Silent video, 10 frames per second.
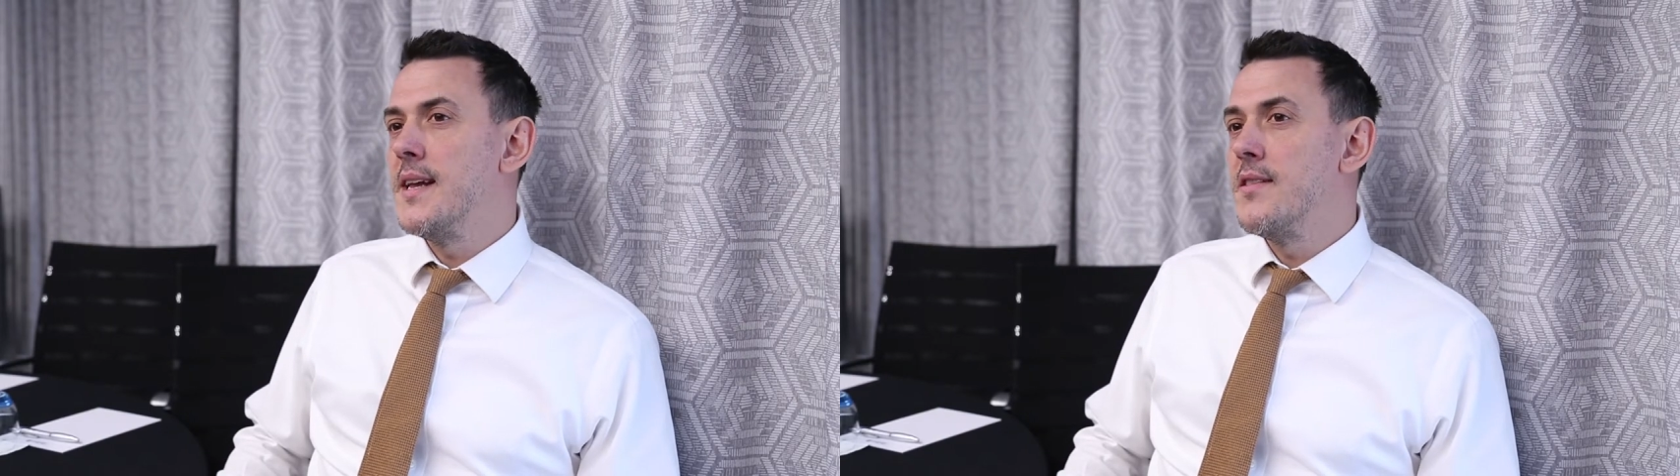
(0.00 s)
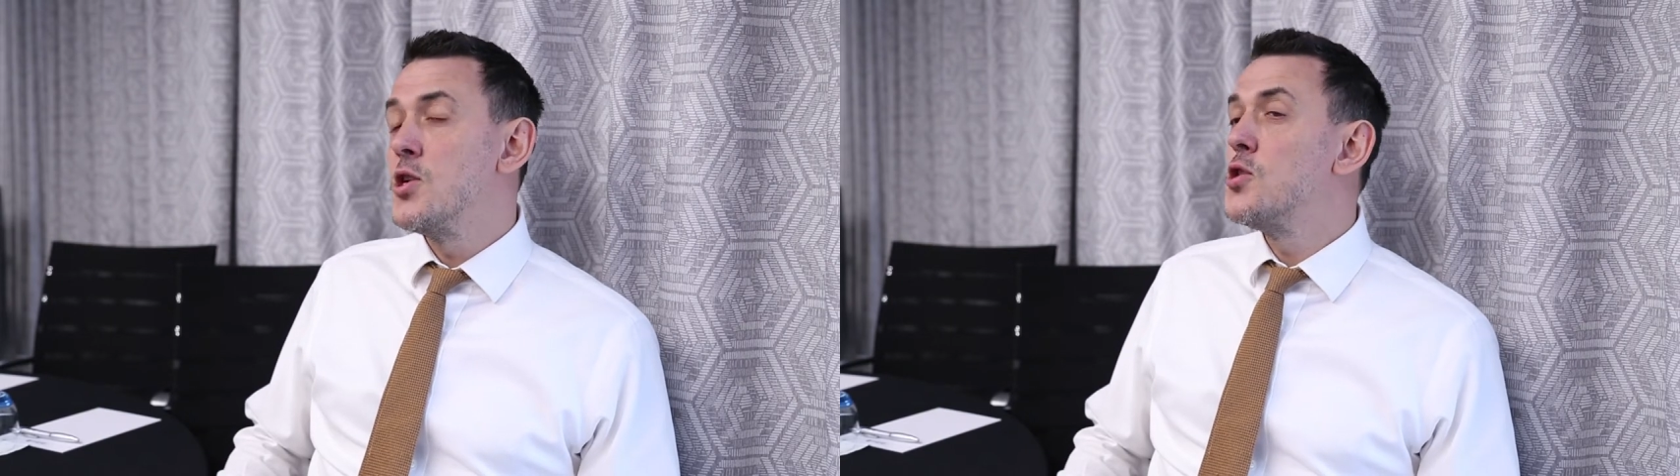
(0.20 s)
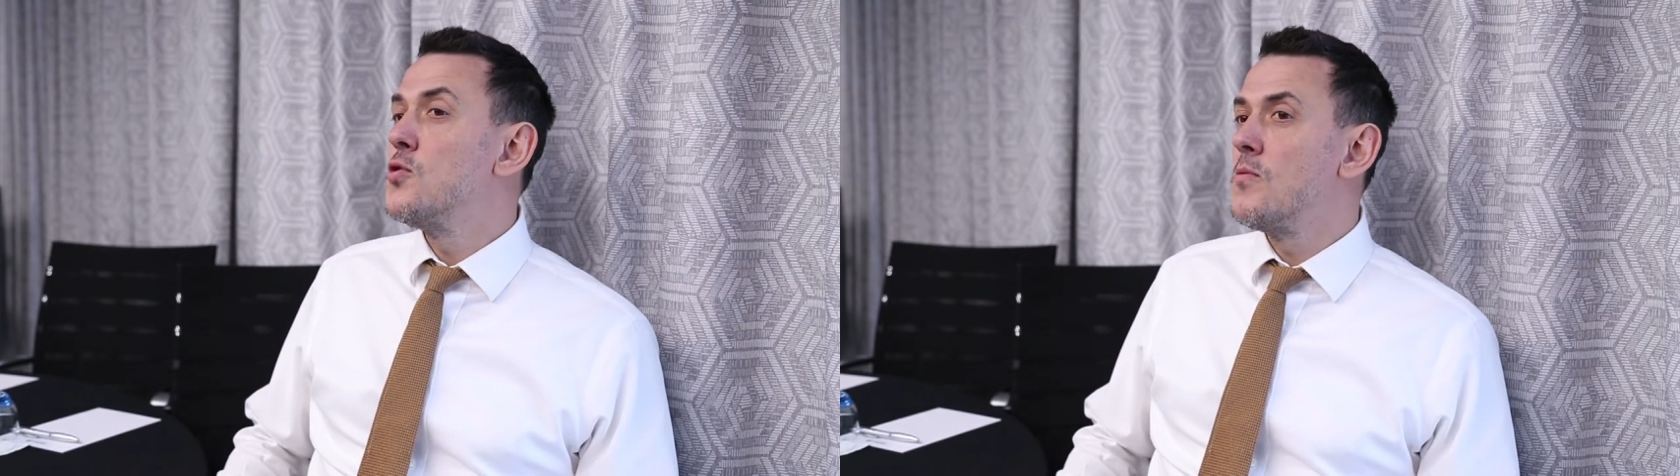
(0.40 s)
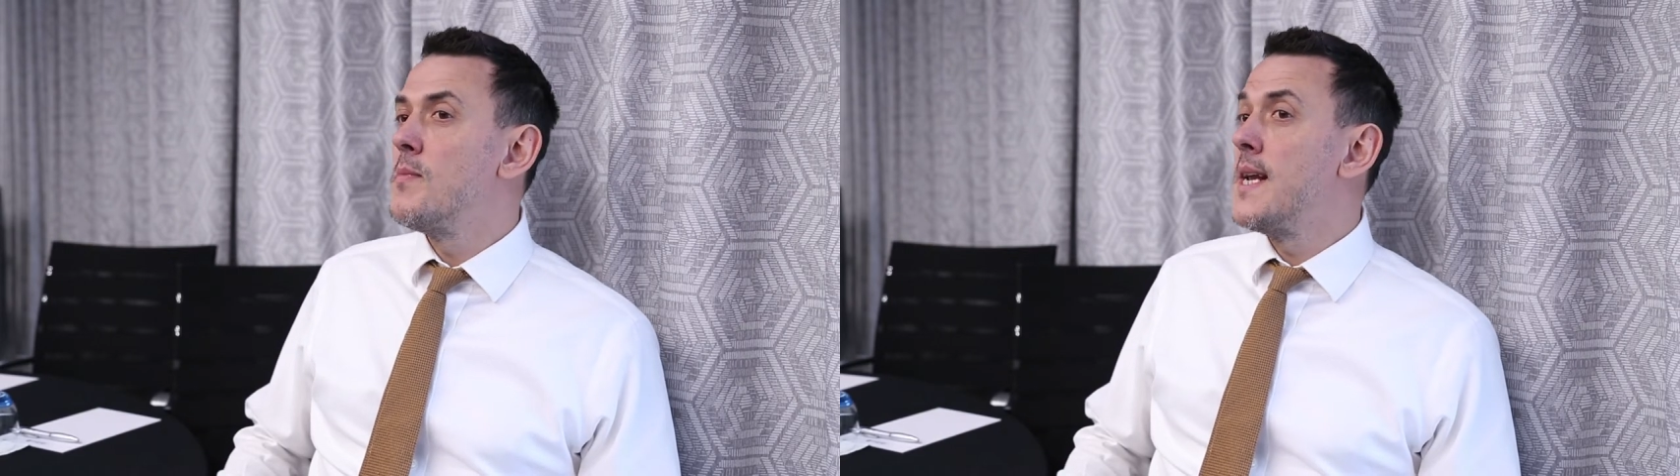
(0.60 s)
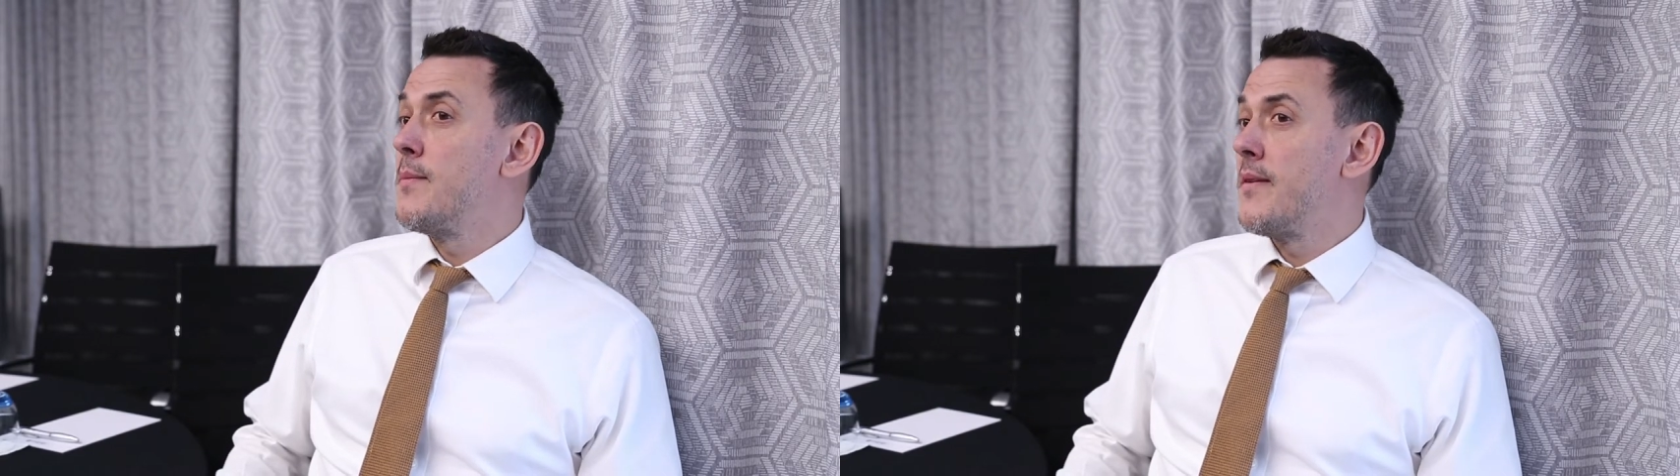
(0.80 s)
in the short,
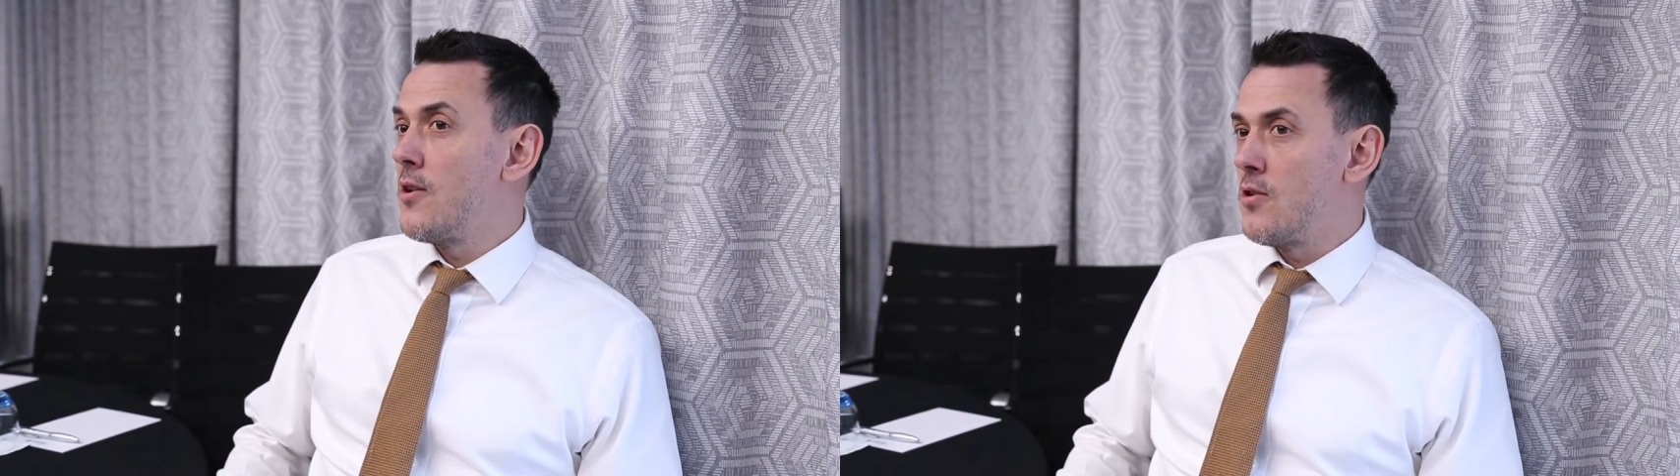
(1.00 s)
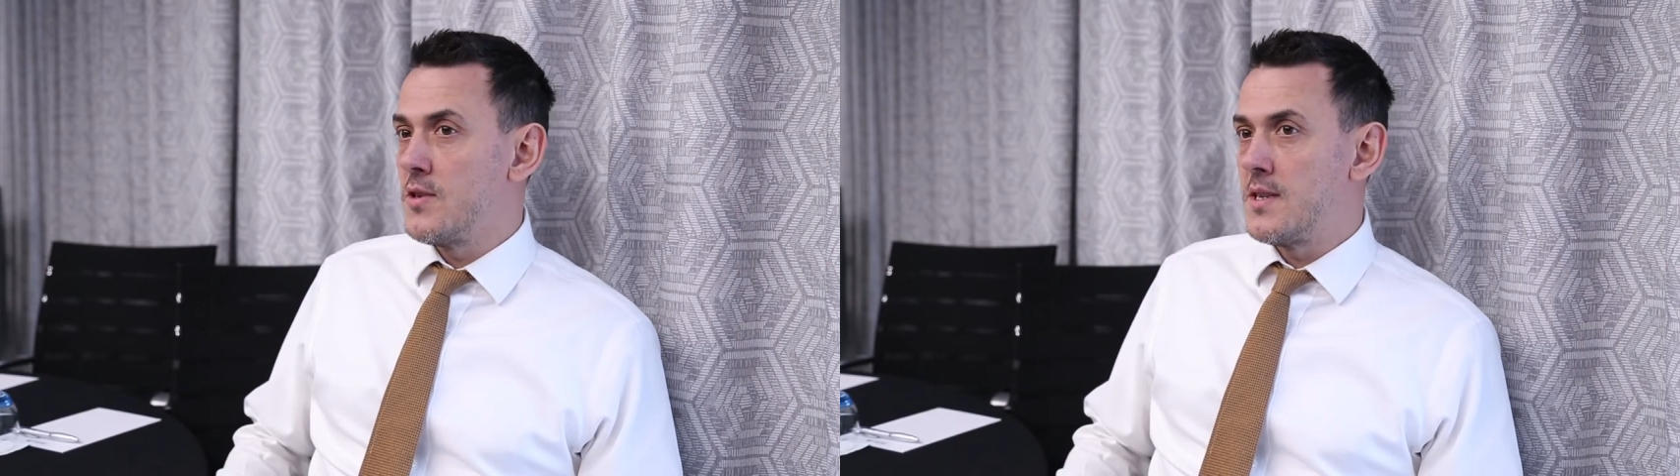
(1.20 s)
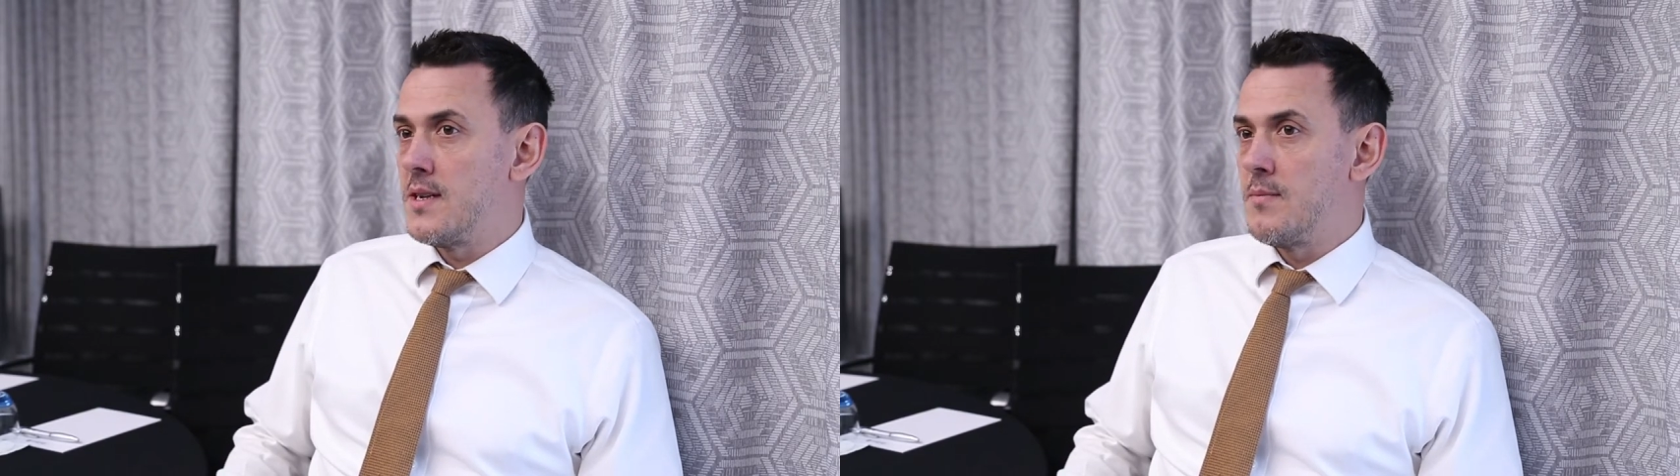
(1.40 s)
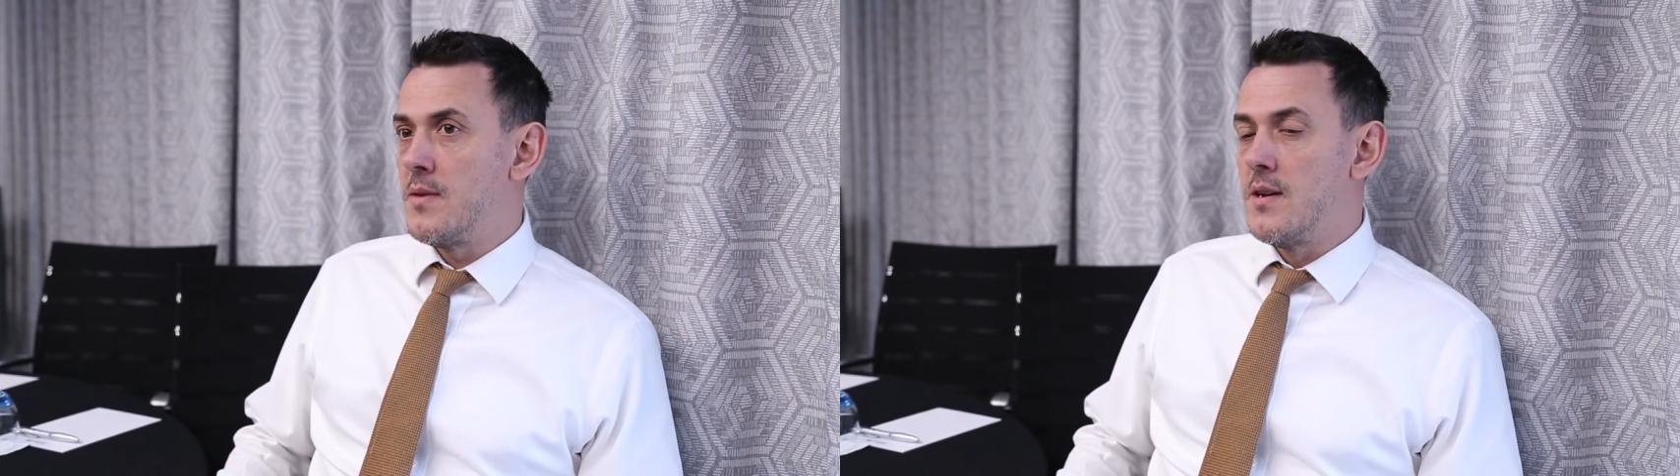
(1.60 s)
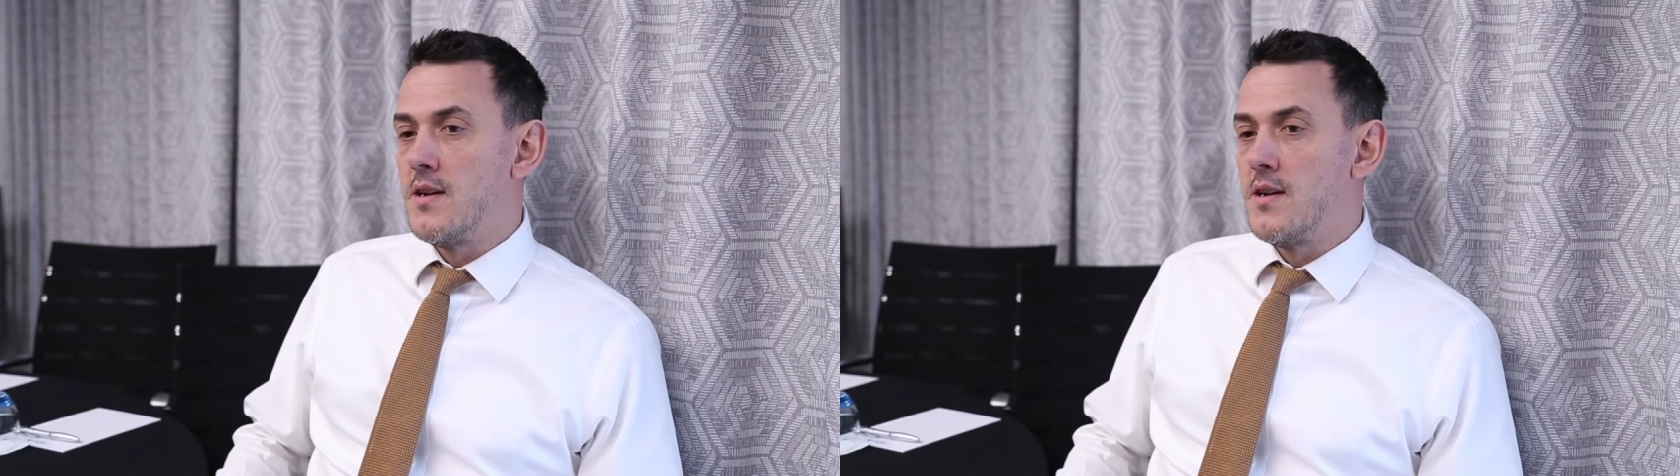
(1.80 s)
medium and the long term.